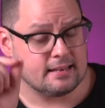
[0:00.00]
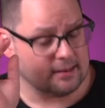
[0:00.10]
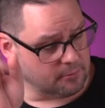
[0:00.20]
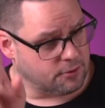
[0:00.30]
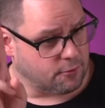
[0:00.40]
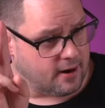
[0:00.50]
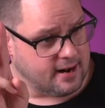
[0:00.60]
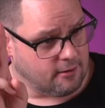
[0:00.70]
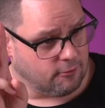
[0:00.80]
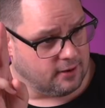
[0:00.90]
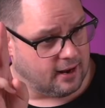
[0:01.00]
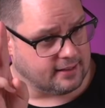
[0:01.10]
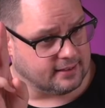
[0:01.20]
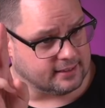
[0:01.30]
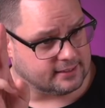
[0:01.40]
three, I really
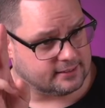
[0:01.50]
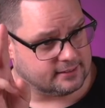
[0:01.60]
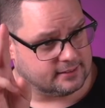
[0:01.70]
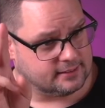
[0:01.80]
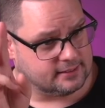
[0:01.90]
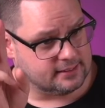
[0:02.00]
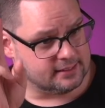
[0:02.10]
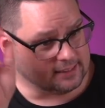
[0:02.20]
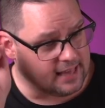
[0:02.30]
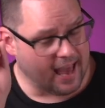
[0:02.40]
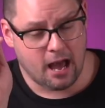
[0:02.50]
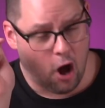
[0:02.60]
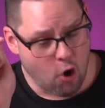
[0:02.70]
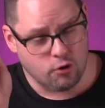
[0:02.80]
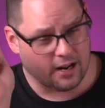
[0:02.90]
like this, they
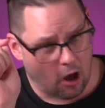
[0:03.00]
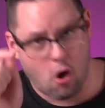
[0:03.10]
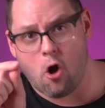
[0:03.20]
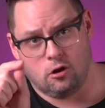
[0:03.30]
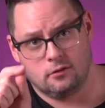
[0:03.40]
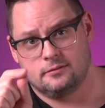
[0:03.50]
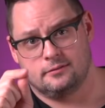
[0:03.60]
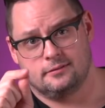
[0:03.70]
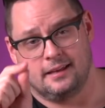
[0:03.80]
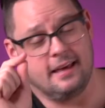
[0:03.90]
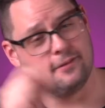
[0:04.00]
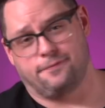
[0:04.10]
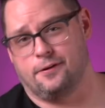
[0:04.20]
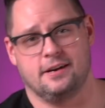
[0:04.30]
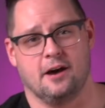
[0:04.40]
own it all in the
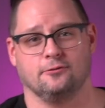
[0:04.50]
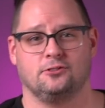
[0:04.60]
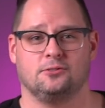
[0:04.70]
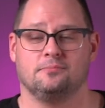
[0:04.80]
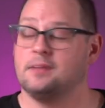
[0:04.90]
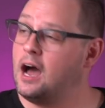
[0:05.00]
footnotes.